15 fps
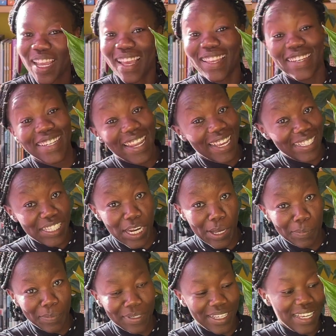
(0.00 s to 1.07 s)
Next
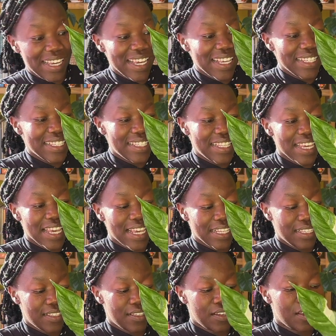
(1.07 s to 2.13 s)
up is
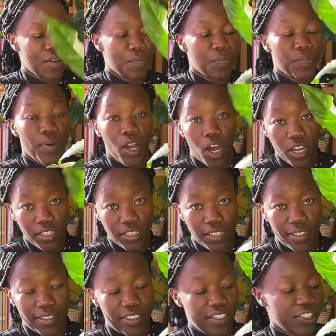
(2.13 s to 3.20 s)
this plant,
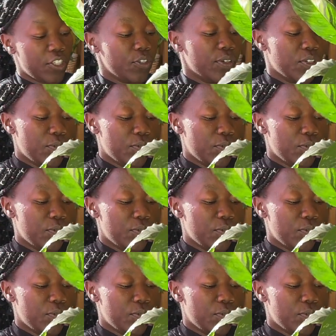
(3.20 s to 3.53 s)
is this cute little